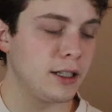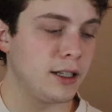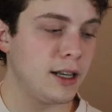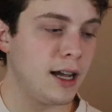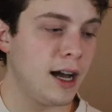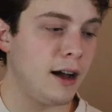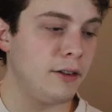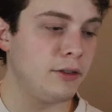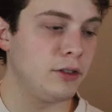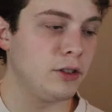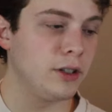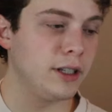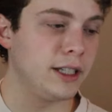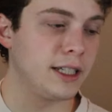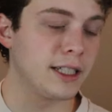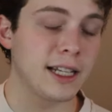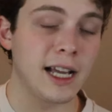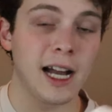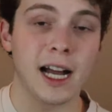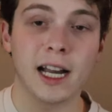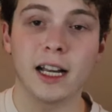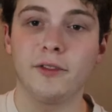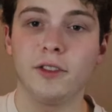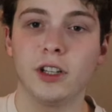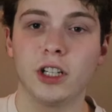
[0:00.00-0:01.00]
a novel, it's
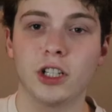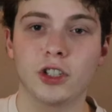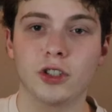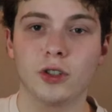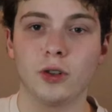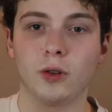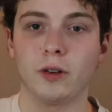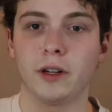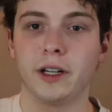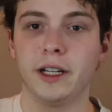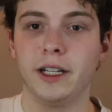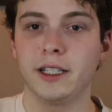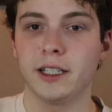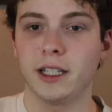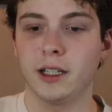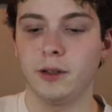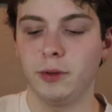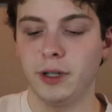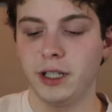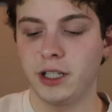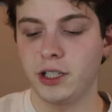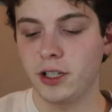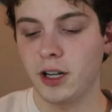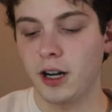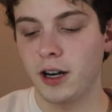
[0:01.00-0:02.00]
kind of in stories.
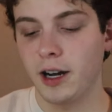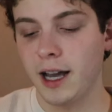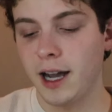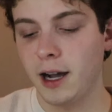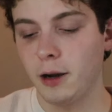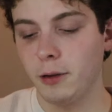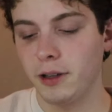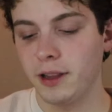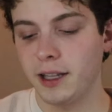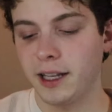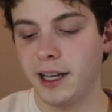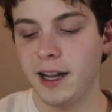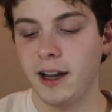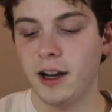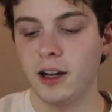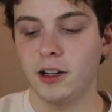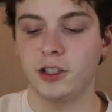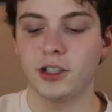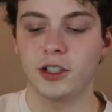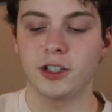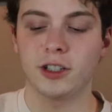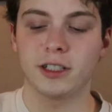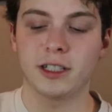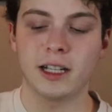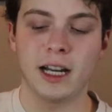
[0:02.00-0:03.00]
We start out with a
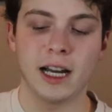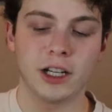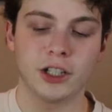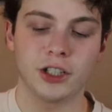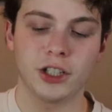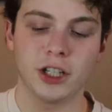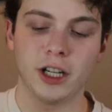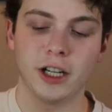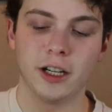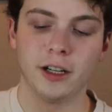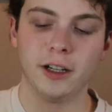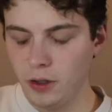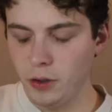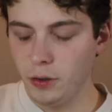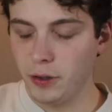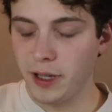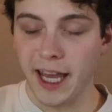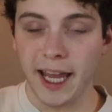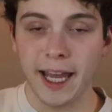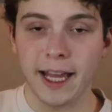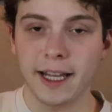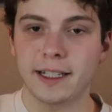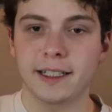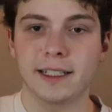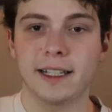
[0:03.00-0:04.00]
character, Sasha, who
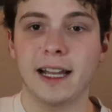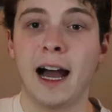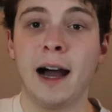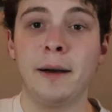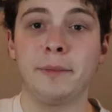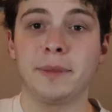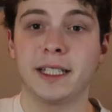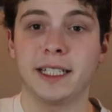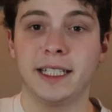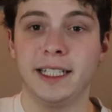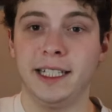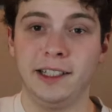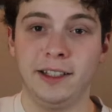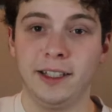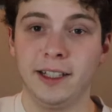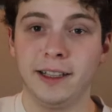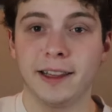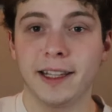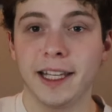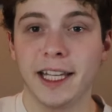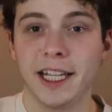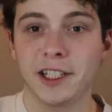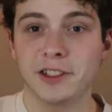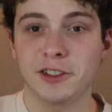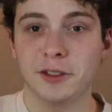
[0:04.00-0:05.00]
can't stop stealing
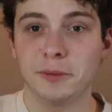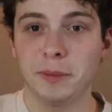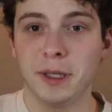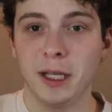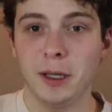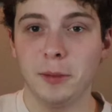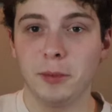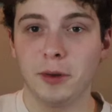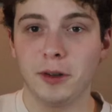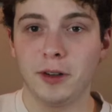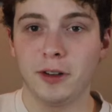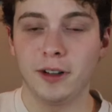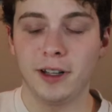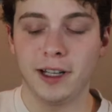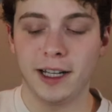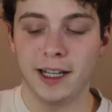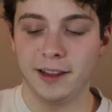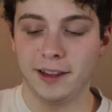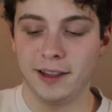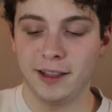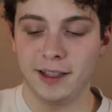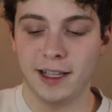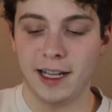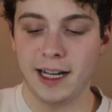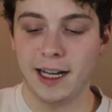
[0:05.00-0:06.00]
things from people,
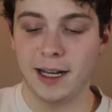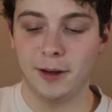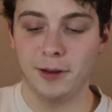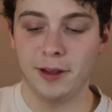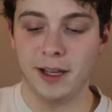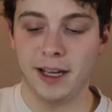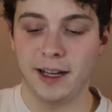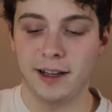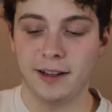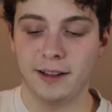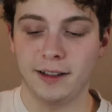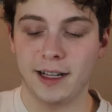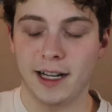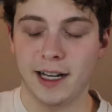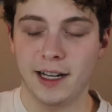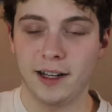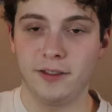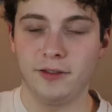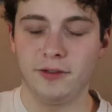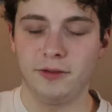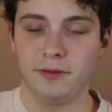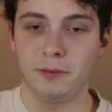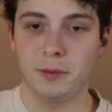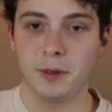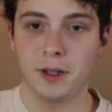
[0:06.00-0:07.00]
and how that kind
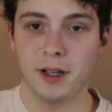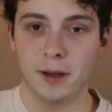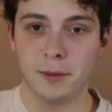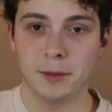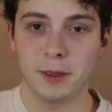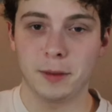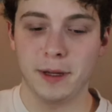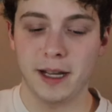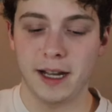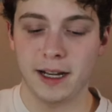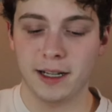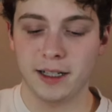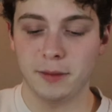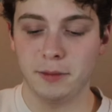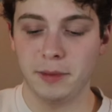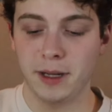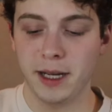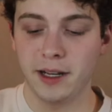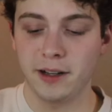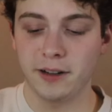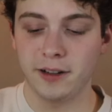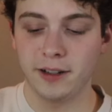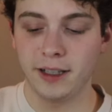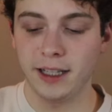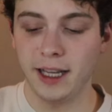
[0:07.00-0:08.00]
of comes back to
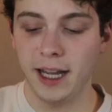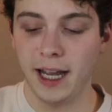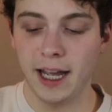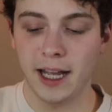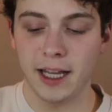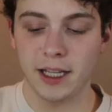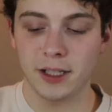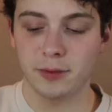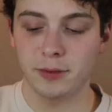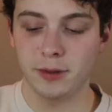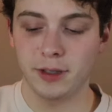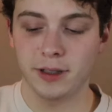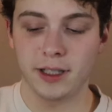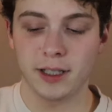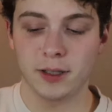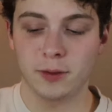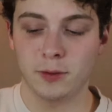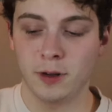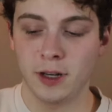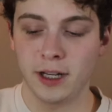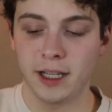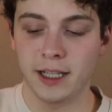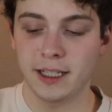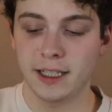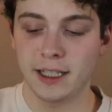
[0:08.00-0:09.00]
bite her in the ass with this
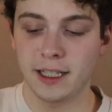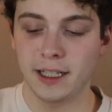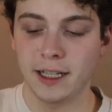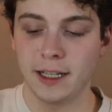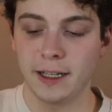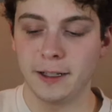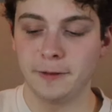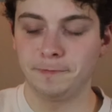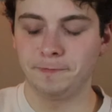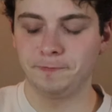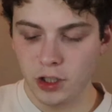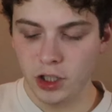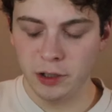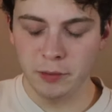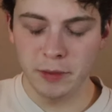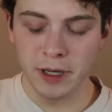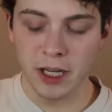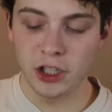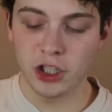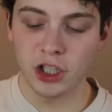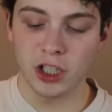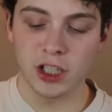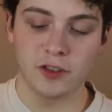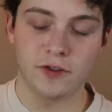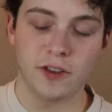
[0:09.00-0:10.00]
one incident. She
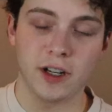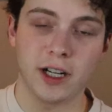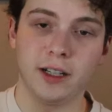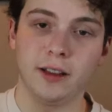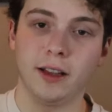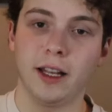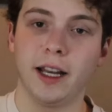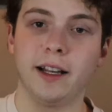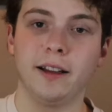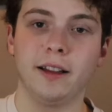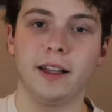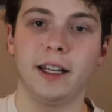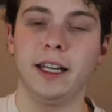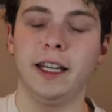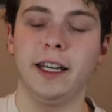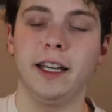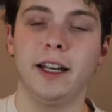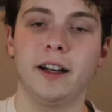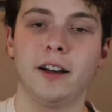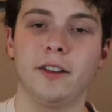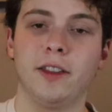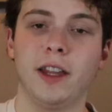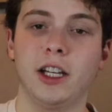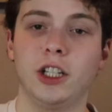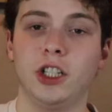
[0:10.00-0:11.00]
mentions very lightly
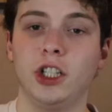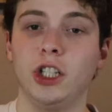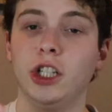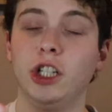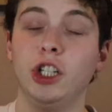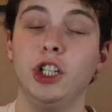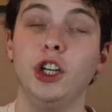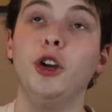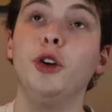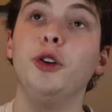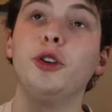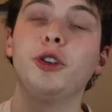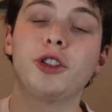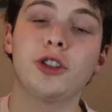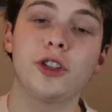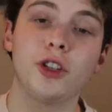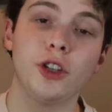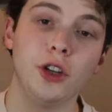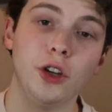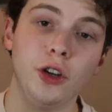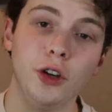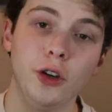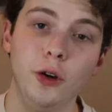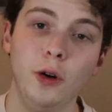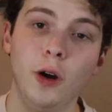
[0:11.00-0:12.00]
here that she used
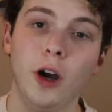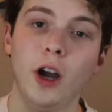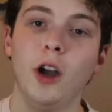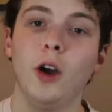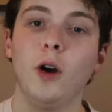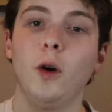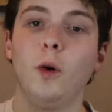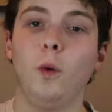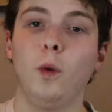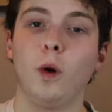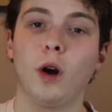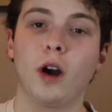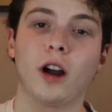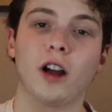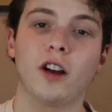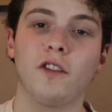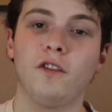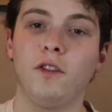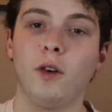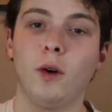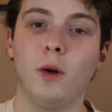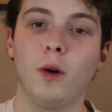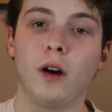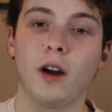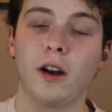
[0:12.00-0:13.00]
to work
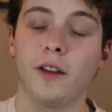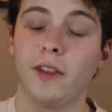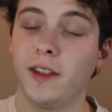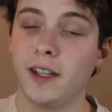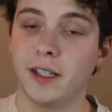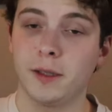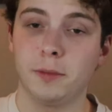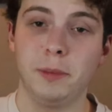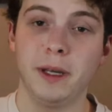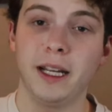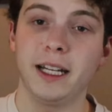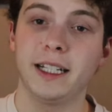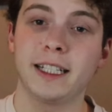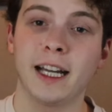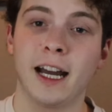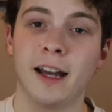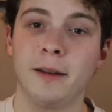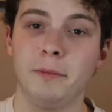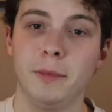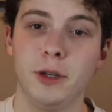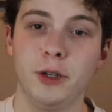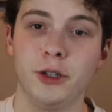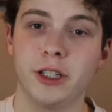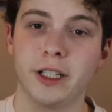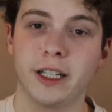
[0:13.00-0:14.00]
for this
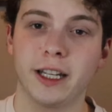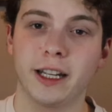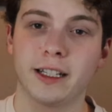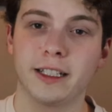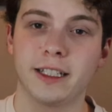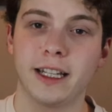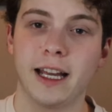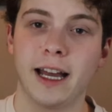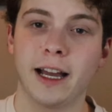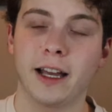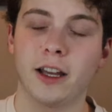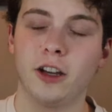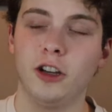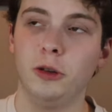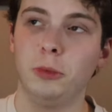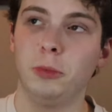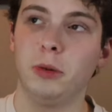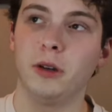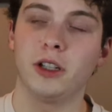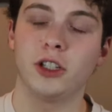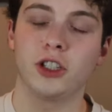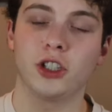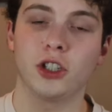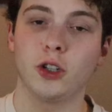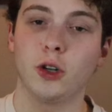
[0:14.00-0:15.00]
big-time music exec who
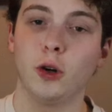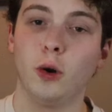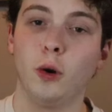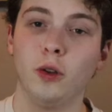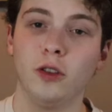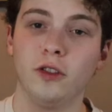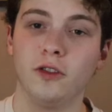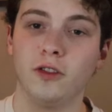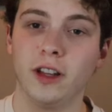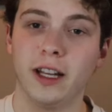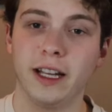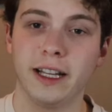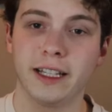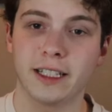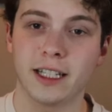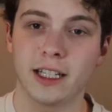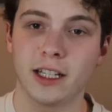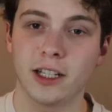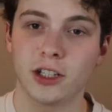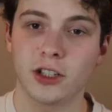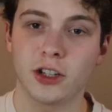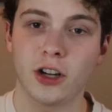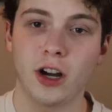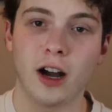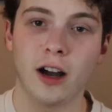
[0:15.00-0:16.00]
puts gold flakes in
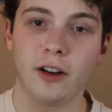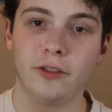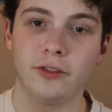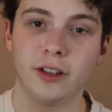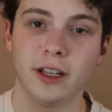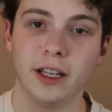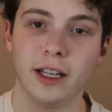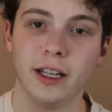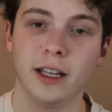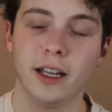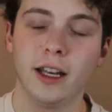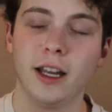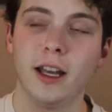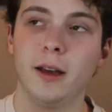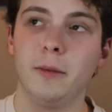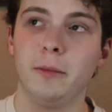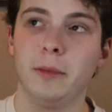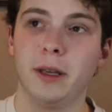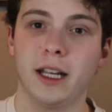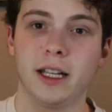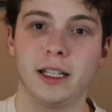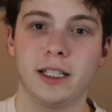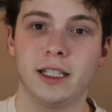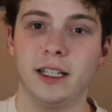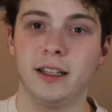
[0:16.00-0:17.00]
his coffee
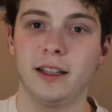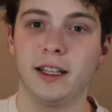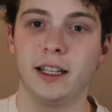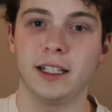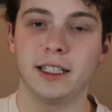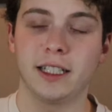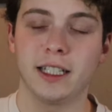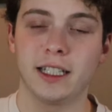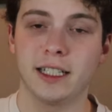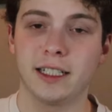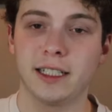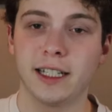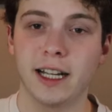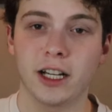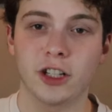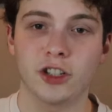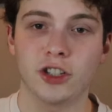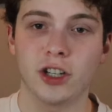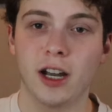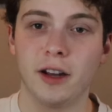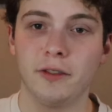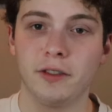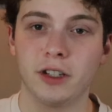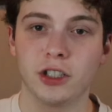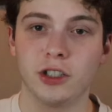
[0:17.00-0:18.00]
because he thinks his sex
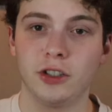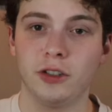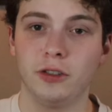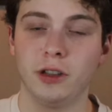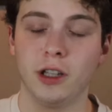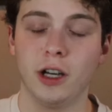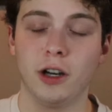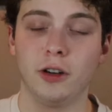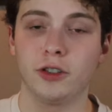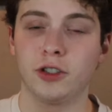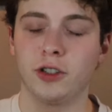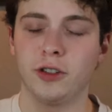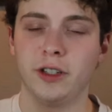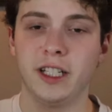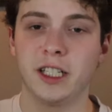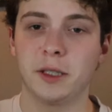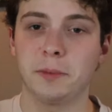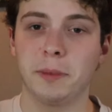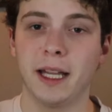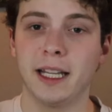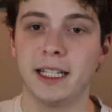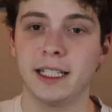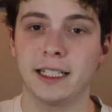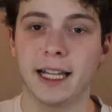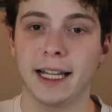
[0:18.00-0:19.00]
drive is too low. So he
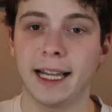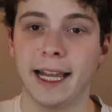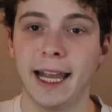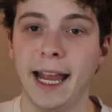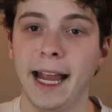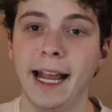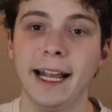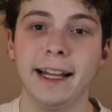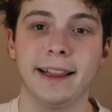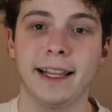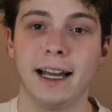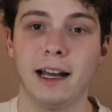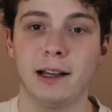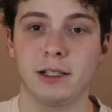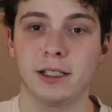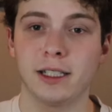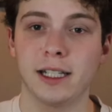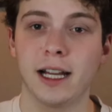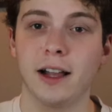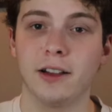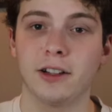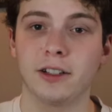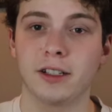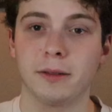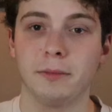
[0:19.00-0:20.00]
spends like
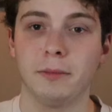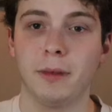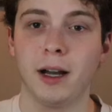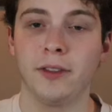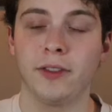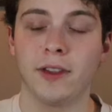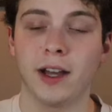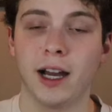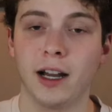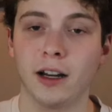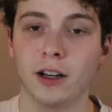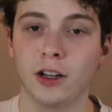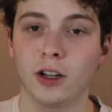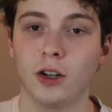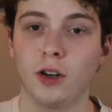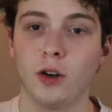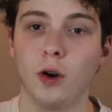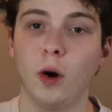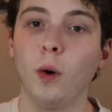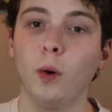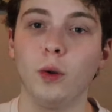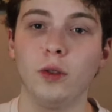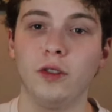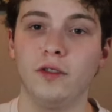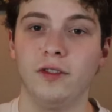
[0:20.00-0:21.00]
$8,000 a month on
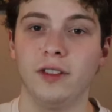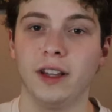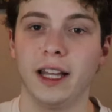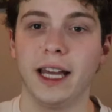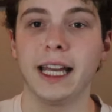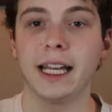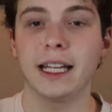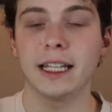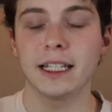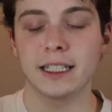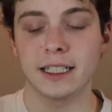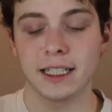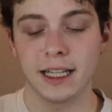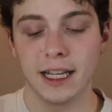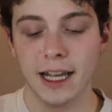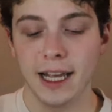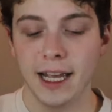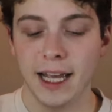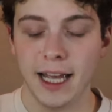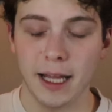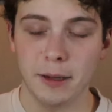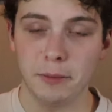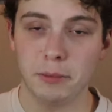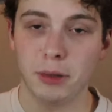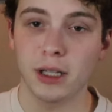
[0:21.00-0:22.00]
gold flakes
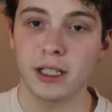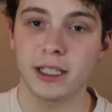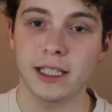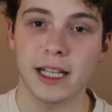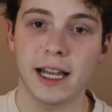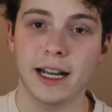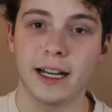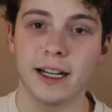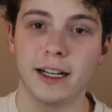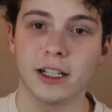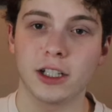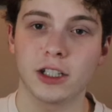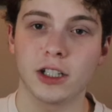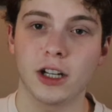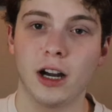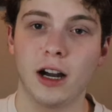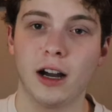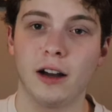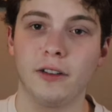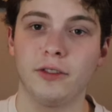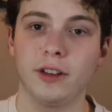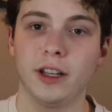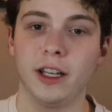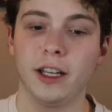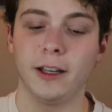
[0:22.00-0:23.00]
and puts that in his
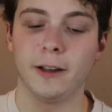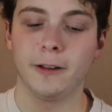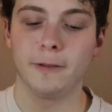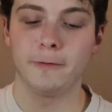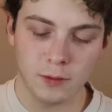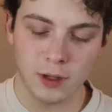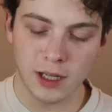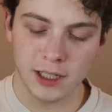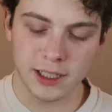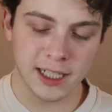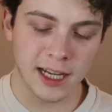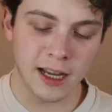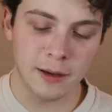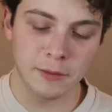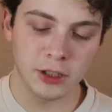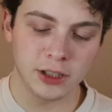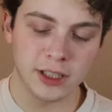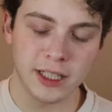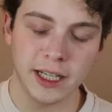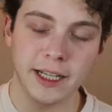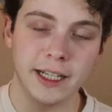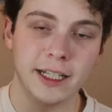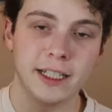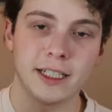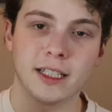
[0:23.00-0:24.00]
coffee while
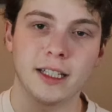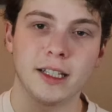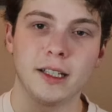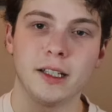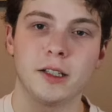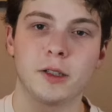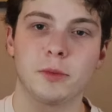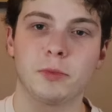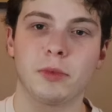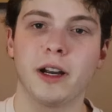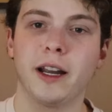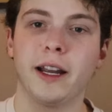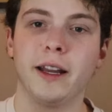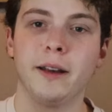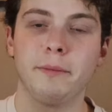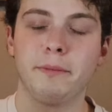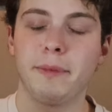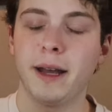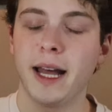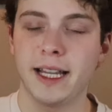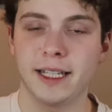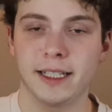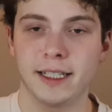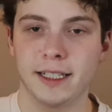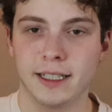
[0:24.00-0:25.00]
simultaneously spraying
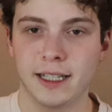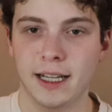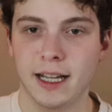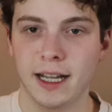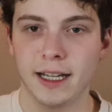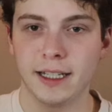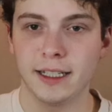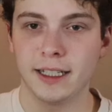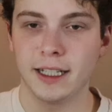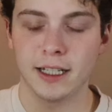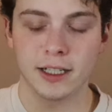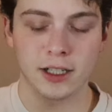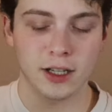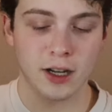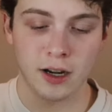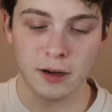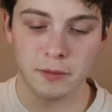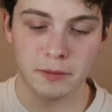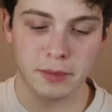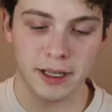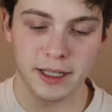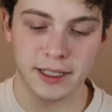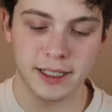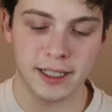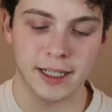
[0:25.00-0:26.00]
pesticides in his
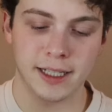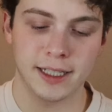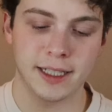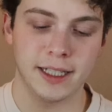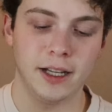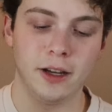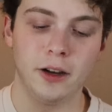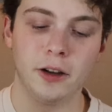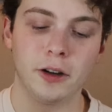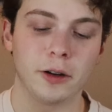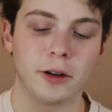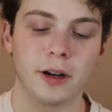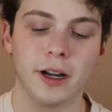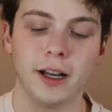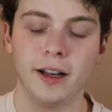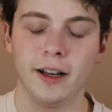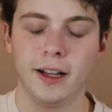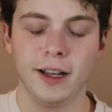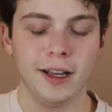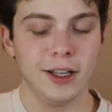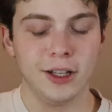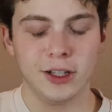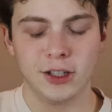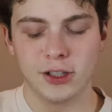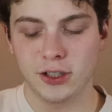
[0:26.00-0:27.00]
armpits as deodorant.
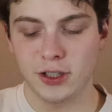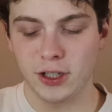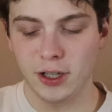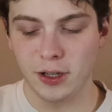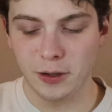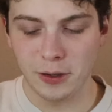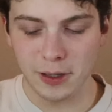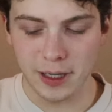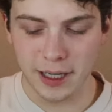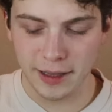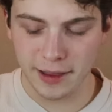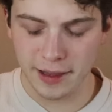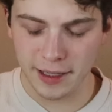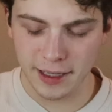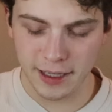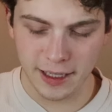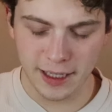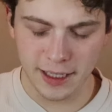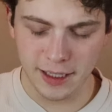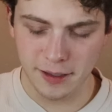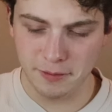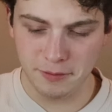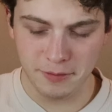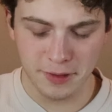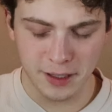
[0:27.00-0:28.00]
So I think
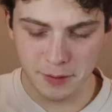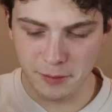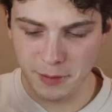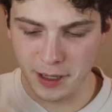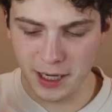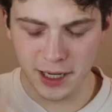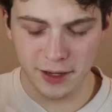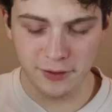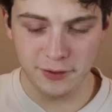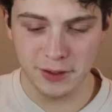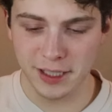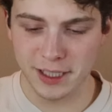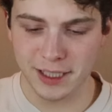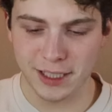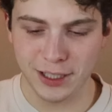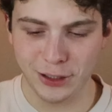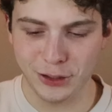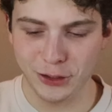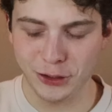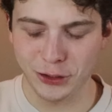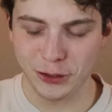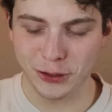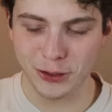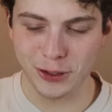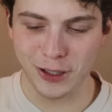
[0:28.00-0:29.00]
he might have his
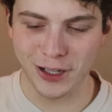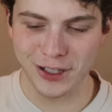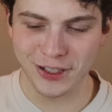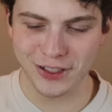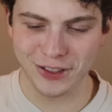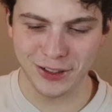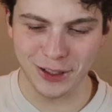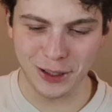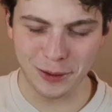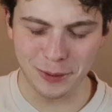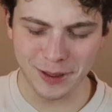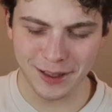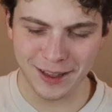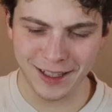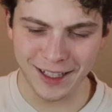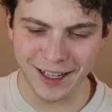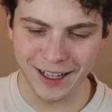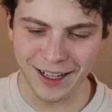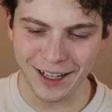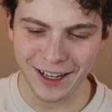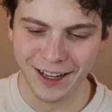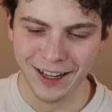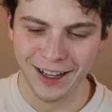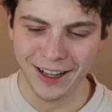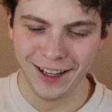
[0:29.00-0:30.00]
signals crossed a little bit
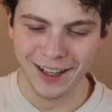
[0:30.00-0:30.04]
there.